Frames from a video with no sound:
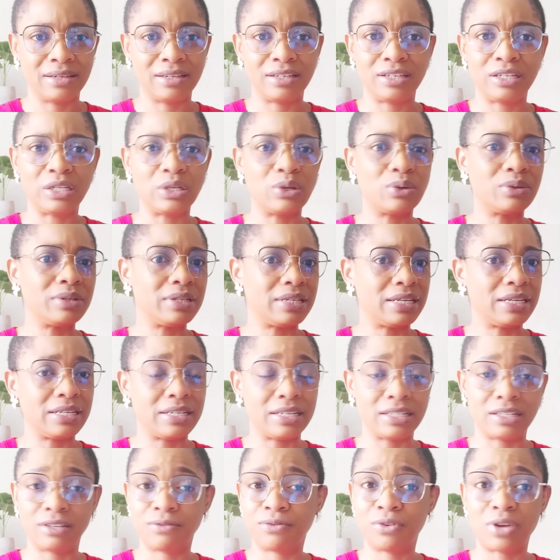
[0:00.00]
You don't need
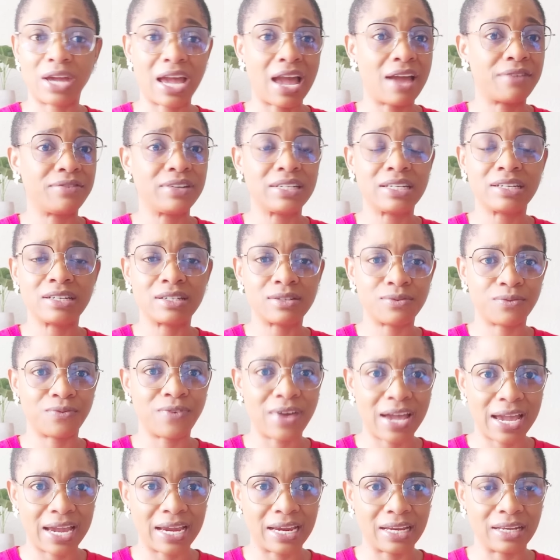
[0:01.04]
it. If you have it, it's
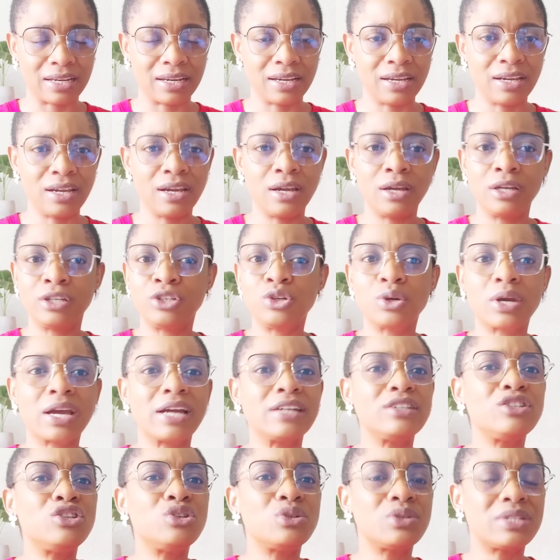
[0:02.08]
fine. You
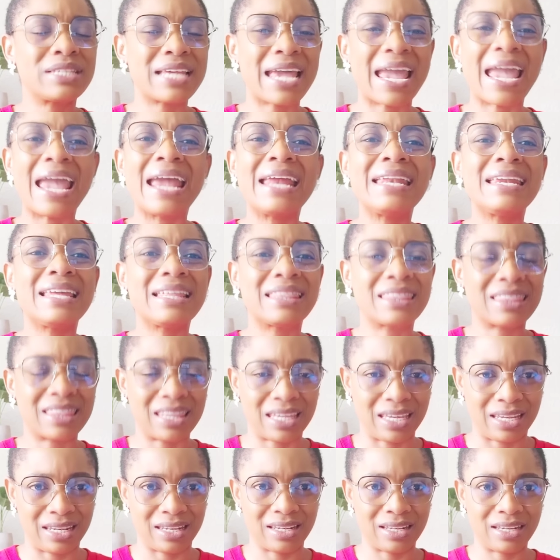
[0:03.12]
can use
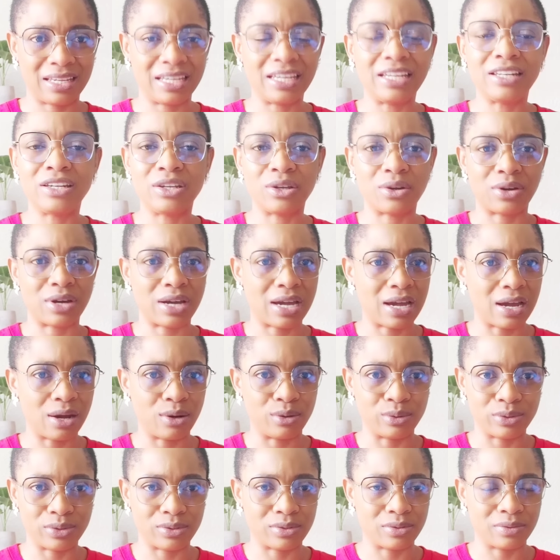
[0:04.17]
anything in your
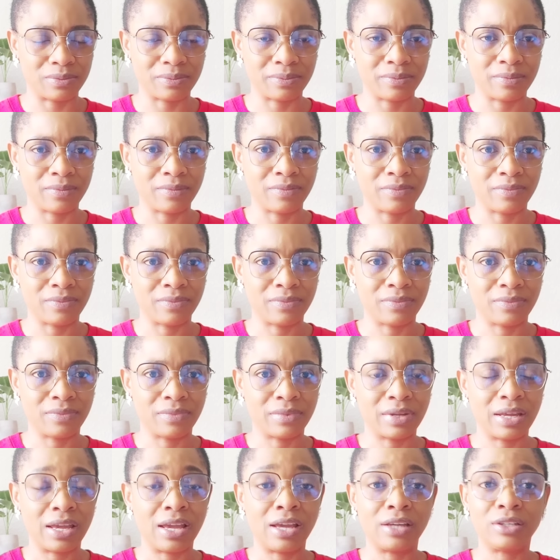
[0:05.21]
house.
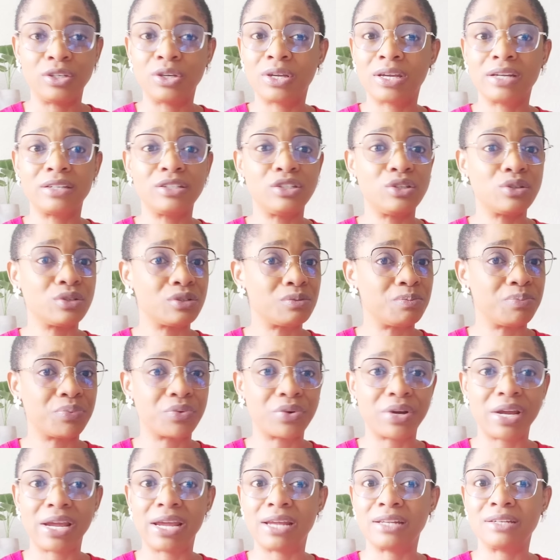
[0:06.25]
You can use
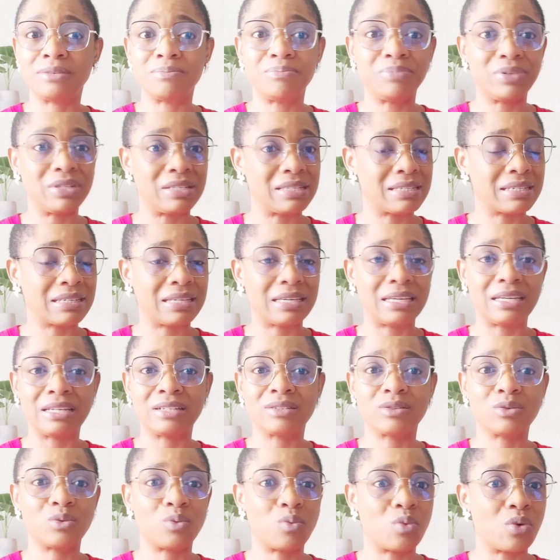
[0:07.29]
bread,
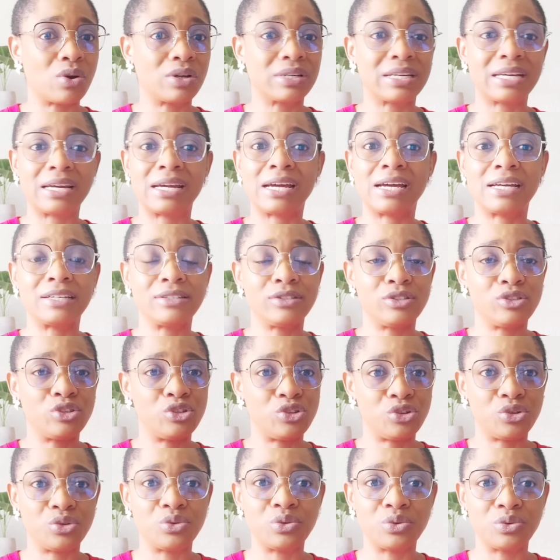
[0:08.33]
biscuits, water,
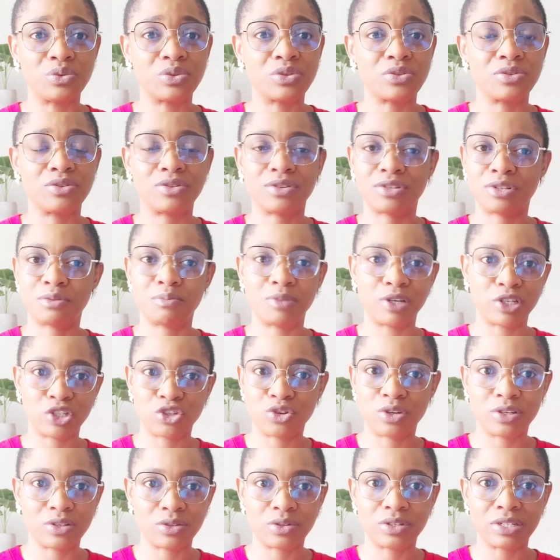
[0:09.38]
juice. Just make
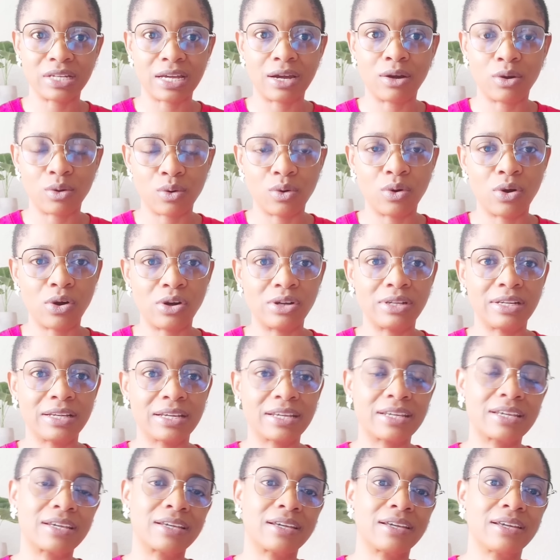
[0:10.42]
sure it's not
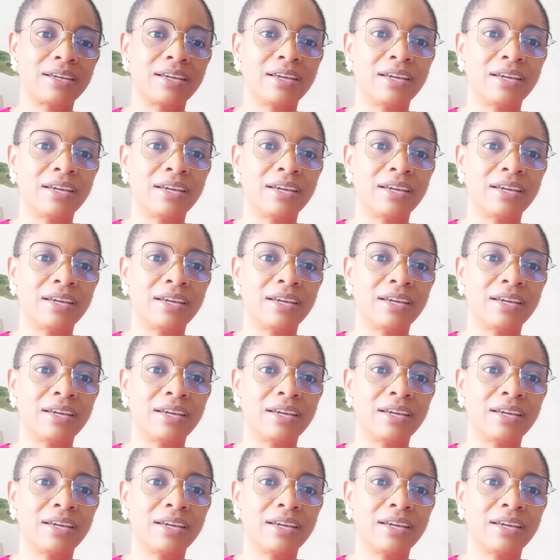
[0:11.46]
alcoholic.